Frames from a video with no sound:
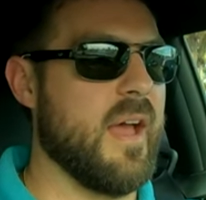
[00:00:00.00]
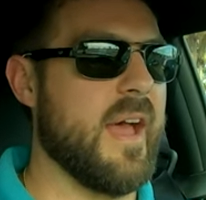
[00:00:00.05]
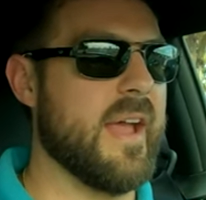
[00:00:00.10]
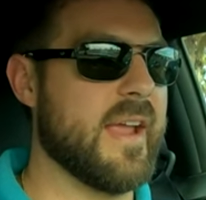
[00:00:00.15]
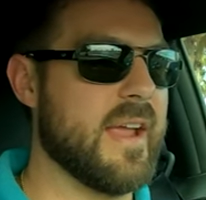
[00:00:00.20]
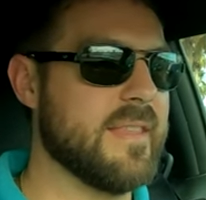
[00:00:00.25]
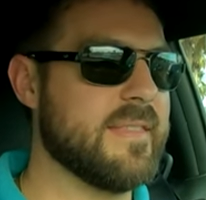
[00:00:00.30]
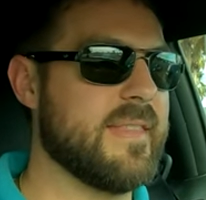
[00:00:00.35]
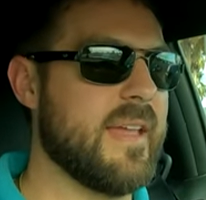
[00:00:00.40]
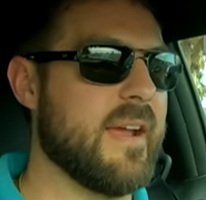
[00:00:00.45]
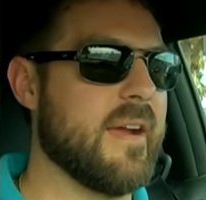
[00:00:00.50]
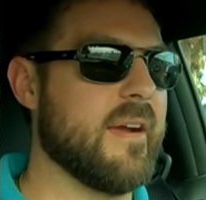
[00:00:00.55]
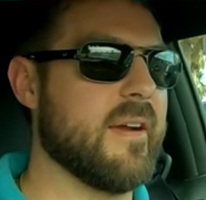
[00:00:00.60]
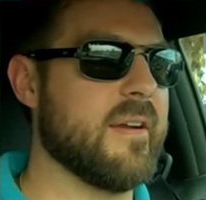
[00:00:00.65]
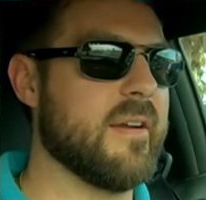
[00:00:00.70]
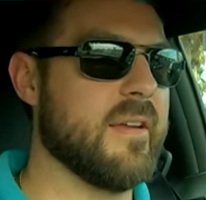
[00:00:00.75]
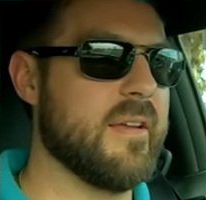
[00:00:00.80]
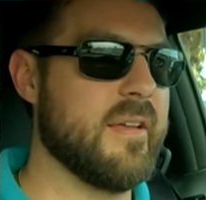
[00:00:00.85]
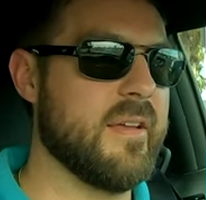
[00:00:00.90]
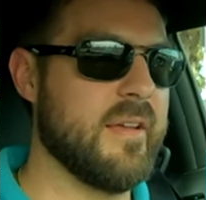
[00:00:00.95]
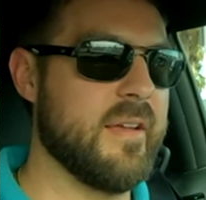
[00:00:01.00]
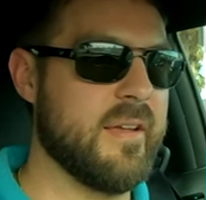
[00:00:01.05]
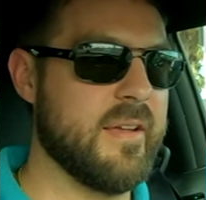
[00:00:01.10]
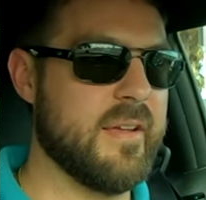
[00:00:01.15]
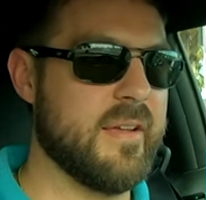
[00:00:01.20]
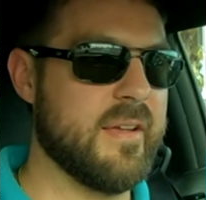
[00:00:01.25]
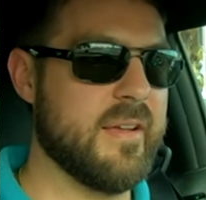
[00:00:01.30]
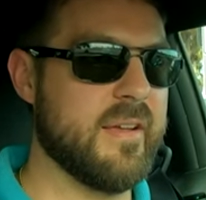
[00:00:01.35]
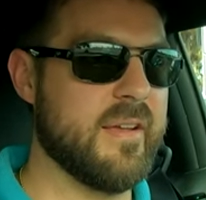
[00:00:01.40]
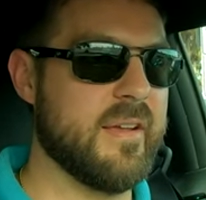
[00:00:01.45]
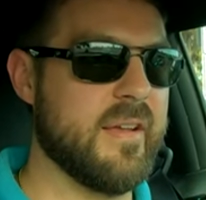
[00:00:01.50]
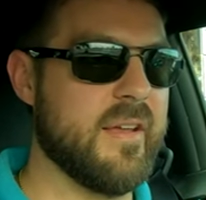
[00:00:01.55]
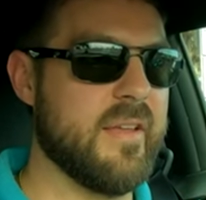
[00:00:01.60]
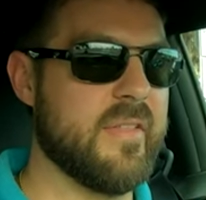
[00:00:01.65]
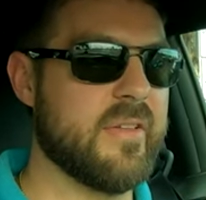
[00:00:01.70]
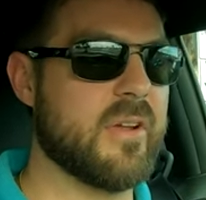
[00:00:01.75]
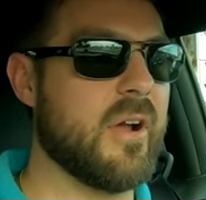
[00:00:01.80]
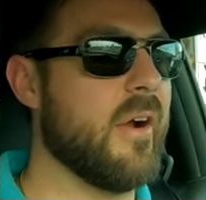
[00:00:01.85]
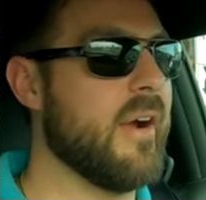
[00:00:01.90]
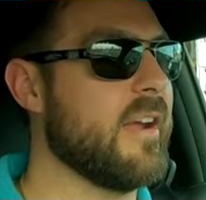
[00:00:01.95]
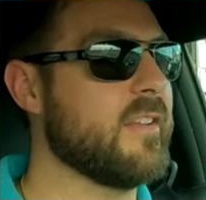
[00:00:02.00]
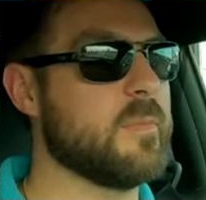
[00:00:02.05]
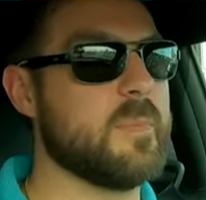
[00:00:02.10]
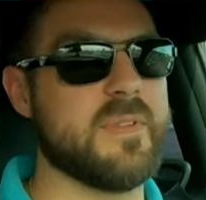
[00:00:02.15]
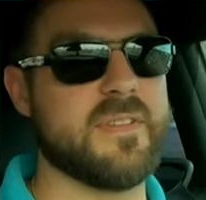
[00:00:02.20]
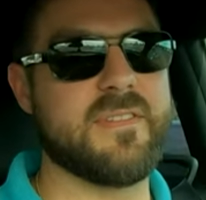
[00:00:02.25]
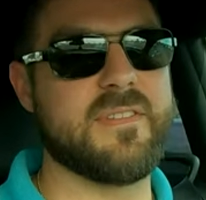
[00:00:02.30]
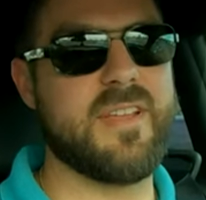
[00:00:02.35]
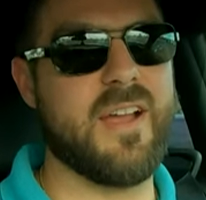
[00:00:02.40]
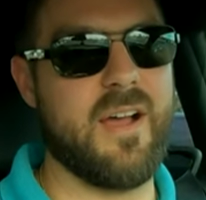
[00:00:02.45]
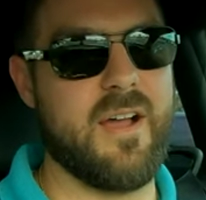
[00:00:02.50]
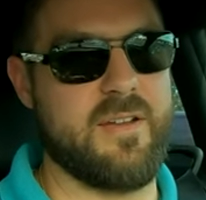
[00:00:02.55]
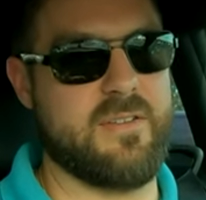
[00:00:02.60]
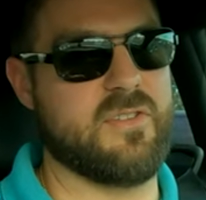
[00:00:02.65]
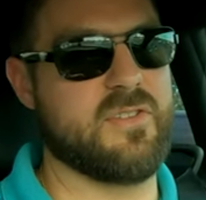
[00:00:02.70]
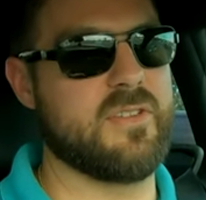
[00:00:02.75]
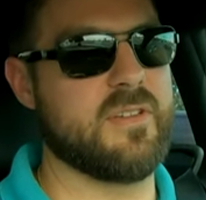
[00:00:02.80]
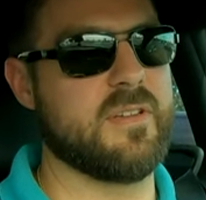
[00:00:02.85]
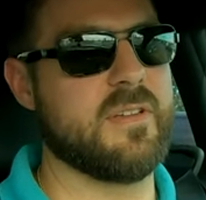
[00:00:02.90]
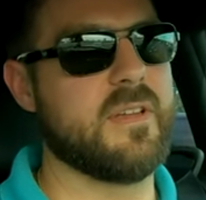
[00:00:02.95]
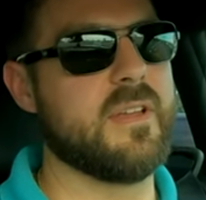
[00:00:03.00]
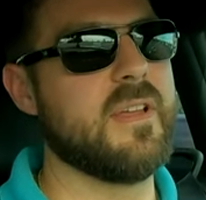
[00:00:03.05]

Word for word: I get there, the car hasn't been touched